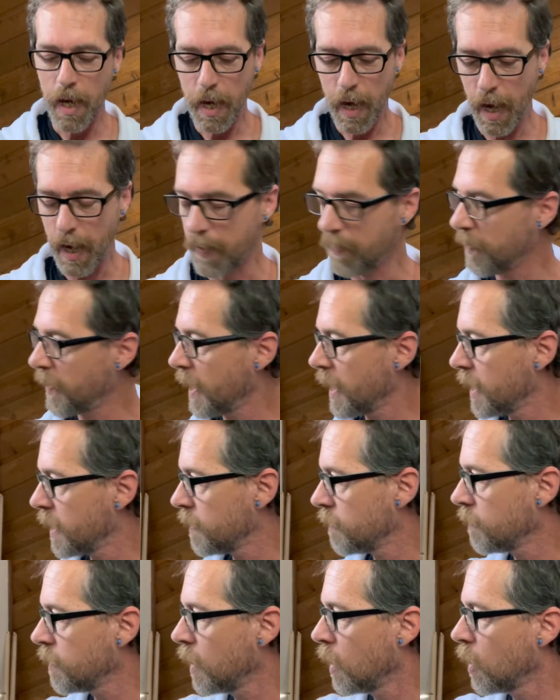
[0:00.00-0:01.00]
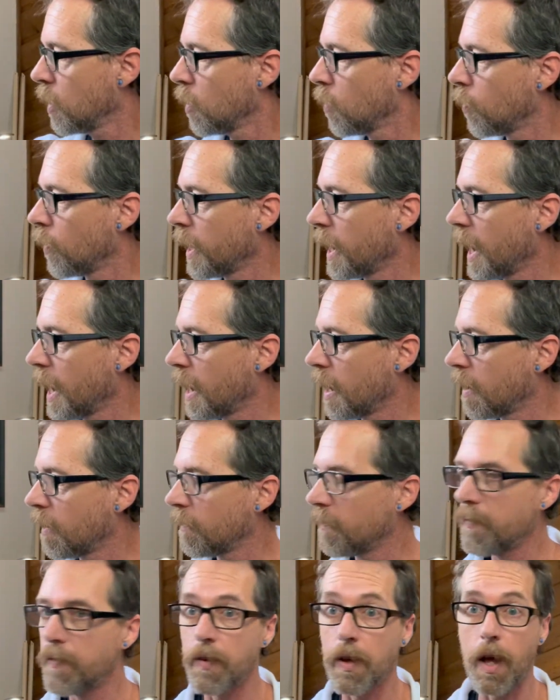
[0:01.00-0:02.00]
And then we
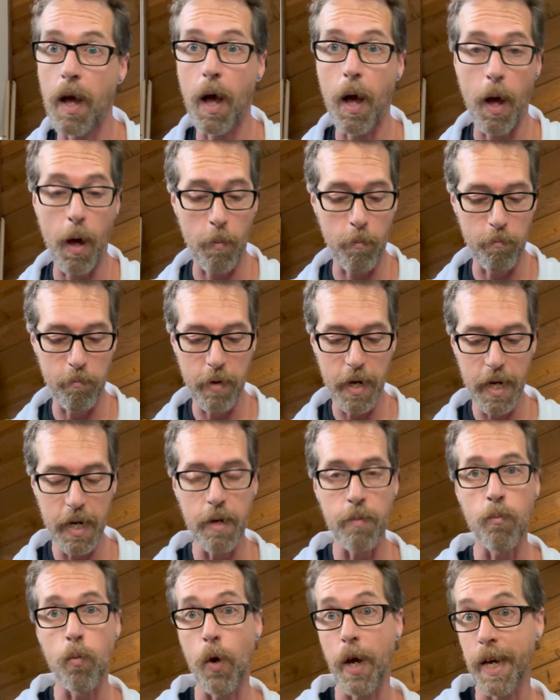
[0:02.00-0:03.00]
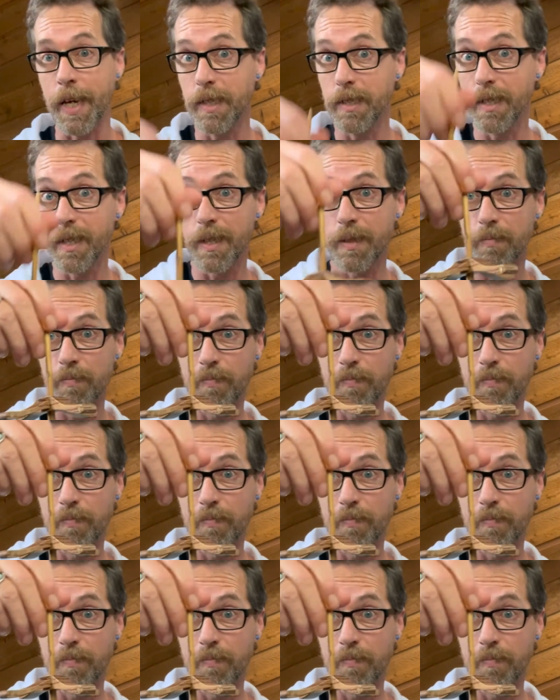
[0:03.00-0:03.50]
have a medium weight